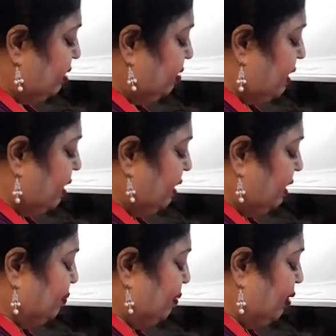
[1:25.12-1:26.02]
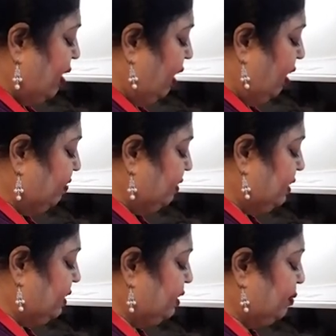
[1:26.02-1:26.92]
going to do now is put
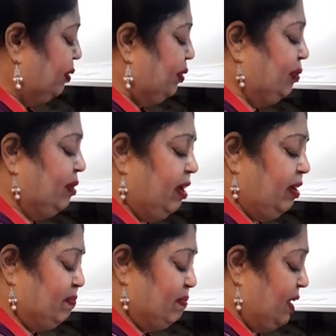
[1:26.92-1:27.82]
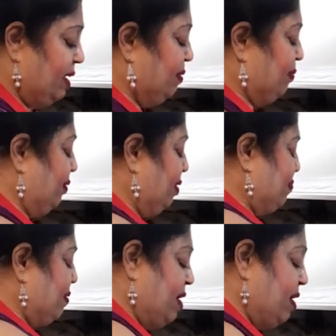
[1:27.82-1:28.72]
half a teaspoon of baking
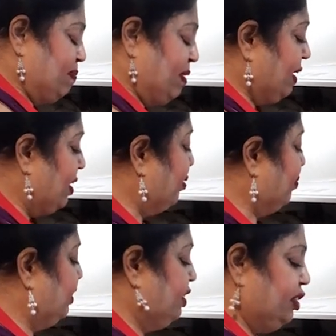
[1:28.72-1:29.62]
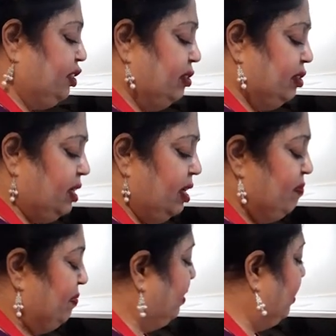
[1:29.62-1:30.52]
uh, bicarbonate of
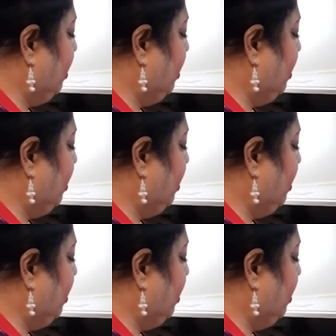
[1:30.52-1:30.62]
soda,